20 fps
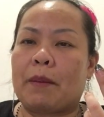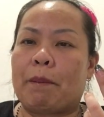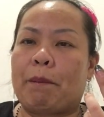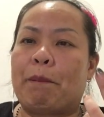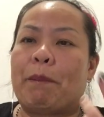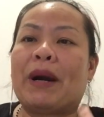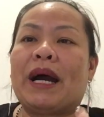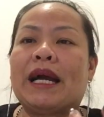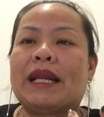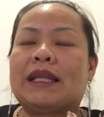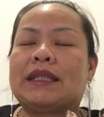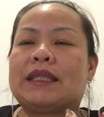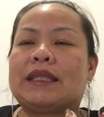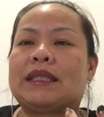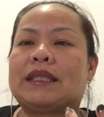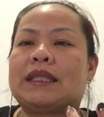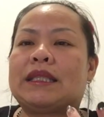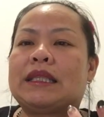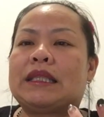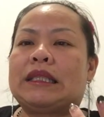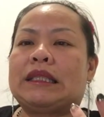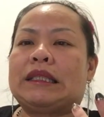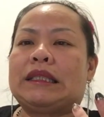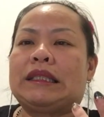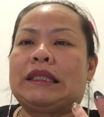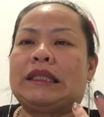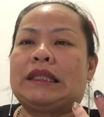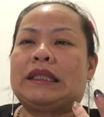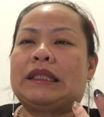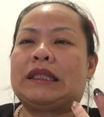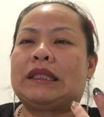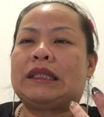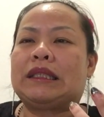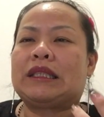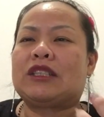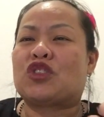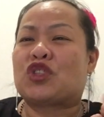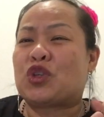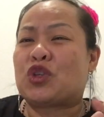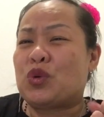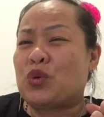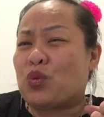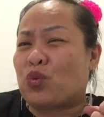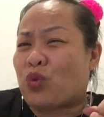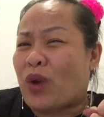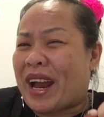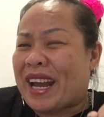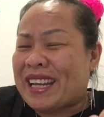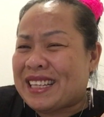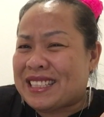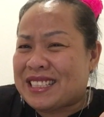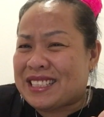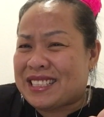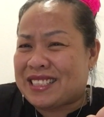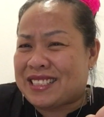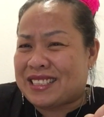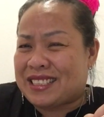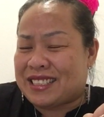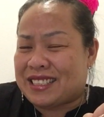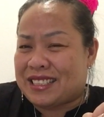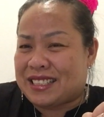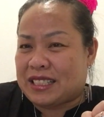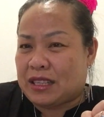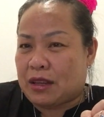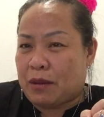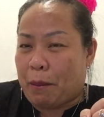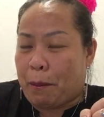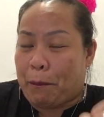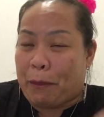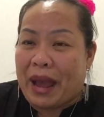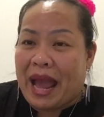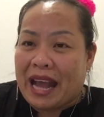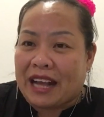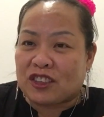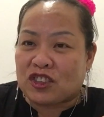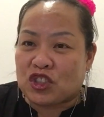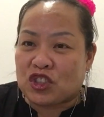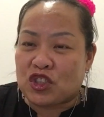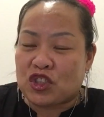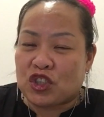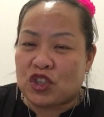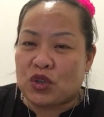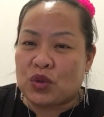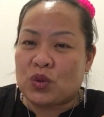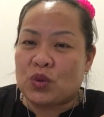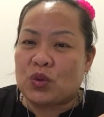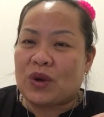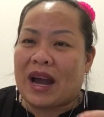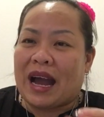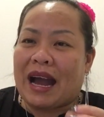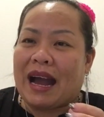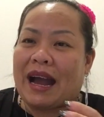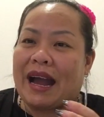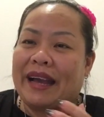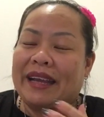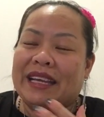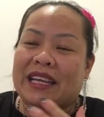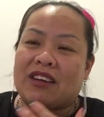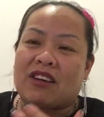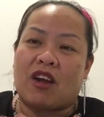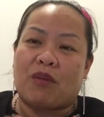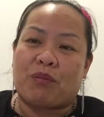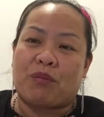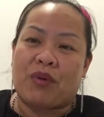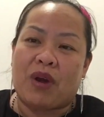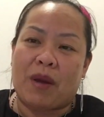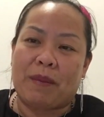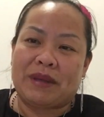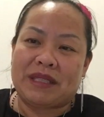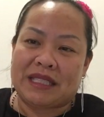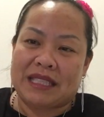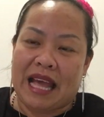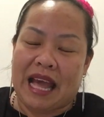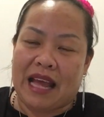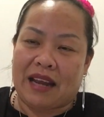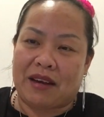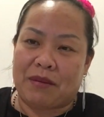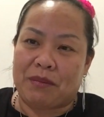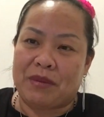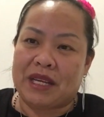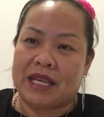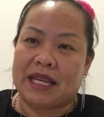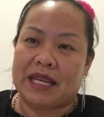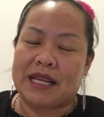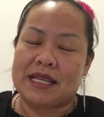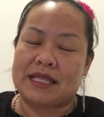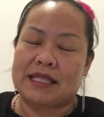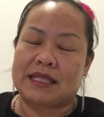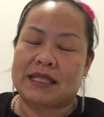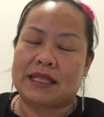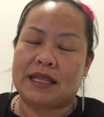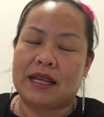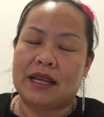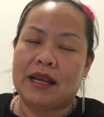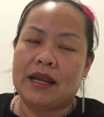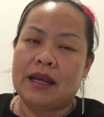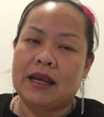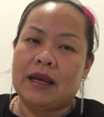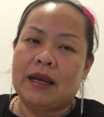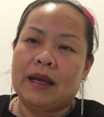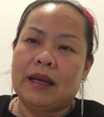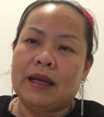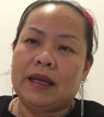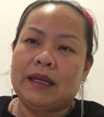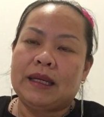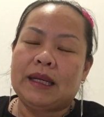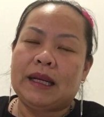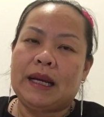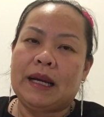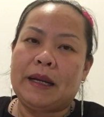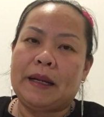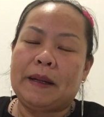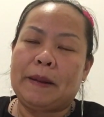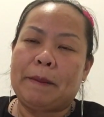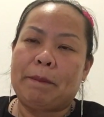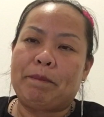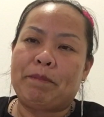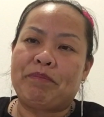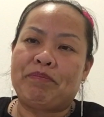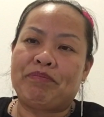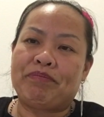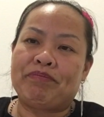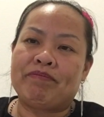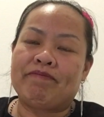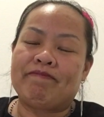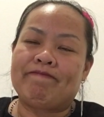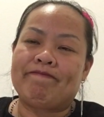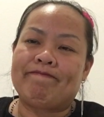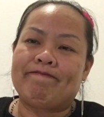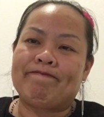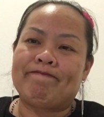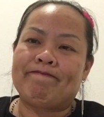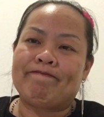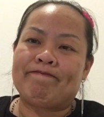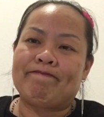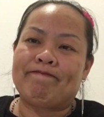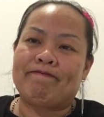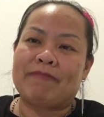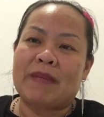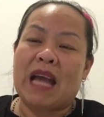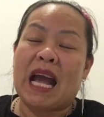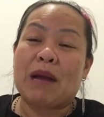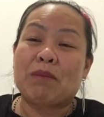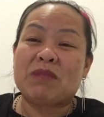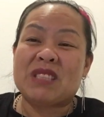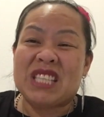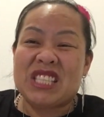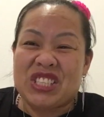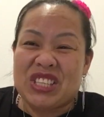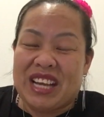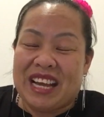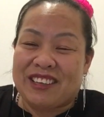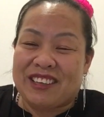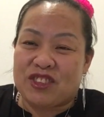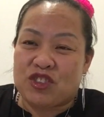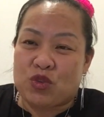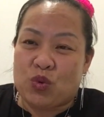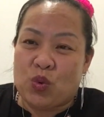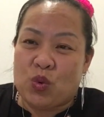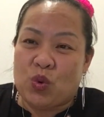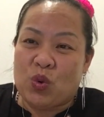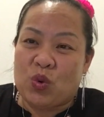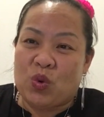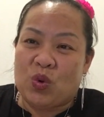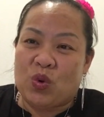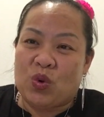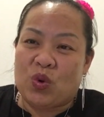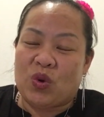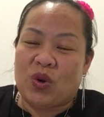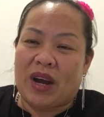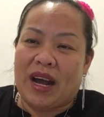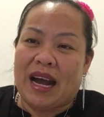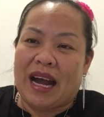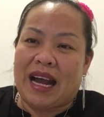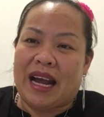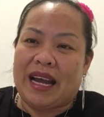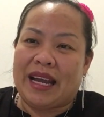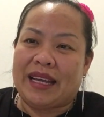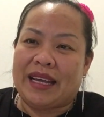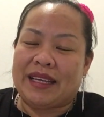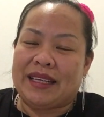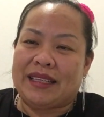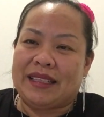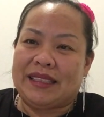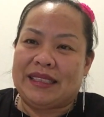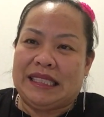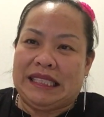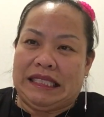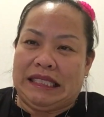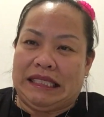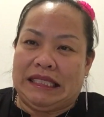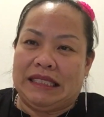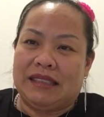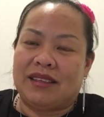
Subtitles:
But to write back to you, I cannot promise that, because I'm teaching at school. I